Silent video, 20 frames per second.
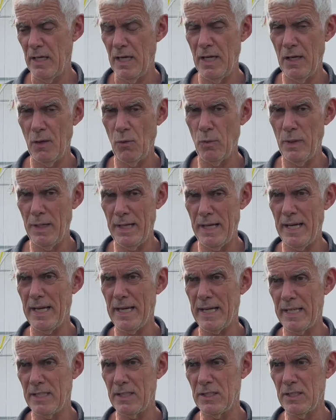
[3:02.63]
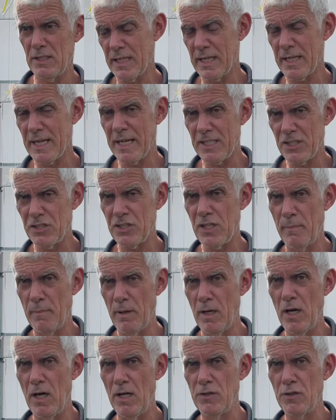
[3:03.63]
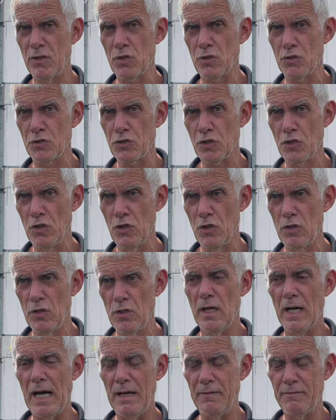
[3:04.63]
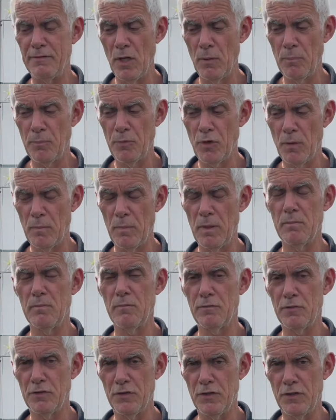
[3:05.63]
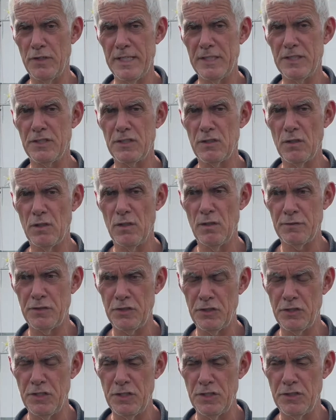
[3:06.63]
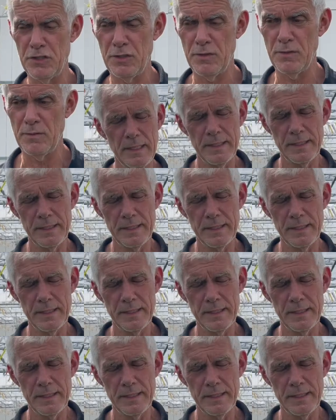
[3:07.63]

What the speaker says: And when I can catch them under control, I have no problem for the rest of the season.